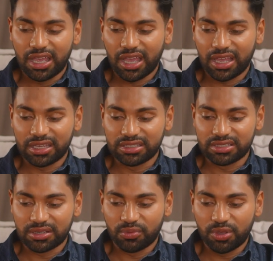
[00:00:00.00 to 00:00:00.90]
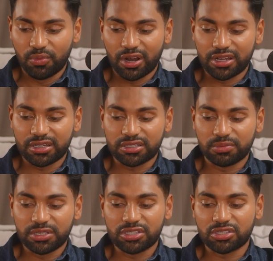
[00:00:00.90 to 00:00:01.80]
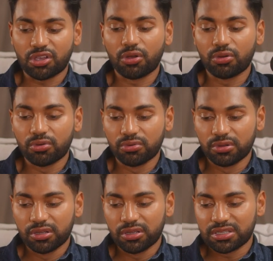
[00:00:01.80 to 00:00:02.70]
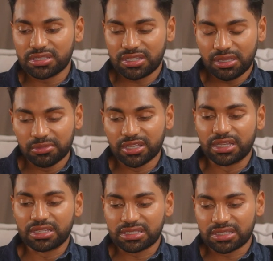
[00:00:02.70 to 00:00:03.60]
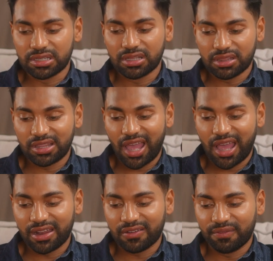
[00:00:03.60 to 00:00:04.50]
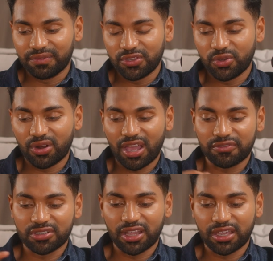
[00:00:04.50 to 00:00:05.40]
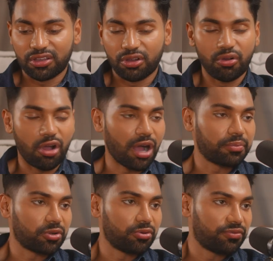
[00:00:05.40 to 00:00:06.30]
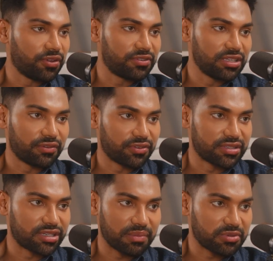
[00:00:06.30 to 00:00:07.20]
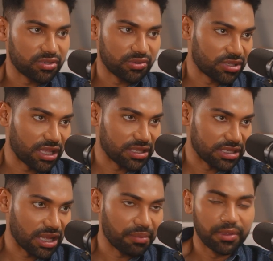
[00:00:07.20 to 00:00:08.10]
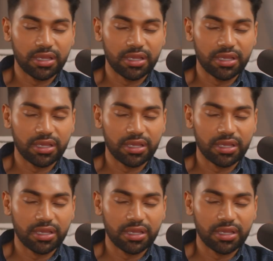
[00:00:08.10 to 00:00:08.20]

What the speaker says: And we wanted it to be so seamless that you don't have to like go hop through 50 different steps to set this up.